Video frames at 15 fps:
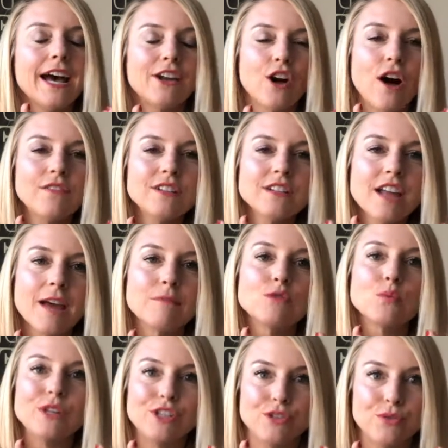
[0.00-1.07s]
And
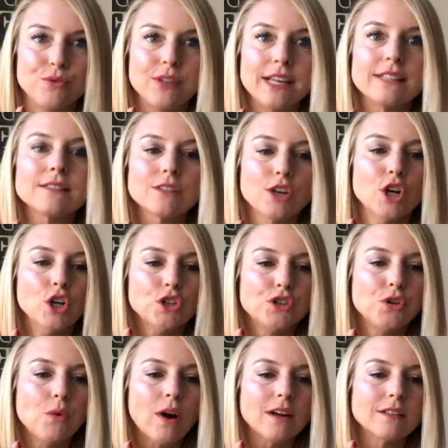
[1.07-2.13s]
oftentimes we do this
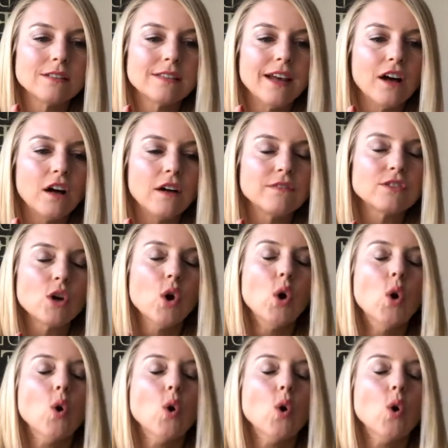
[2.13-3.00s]
to ourselves.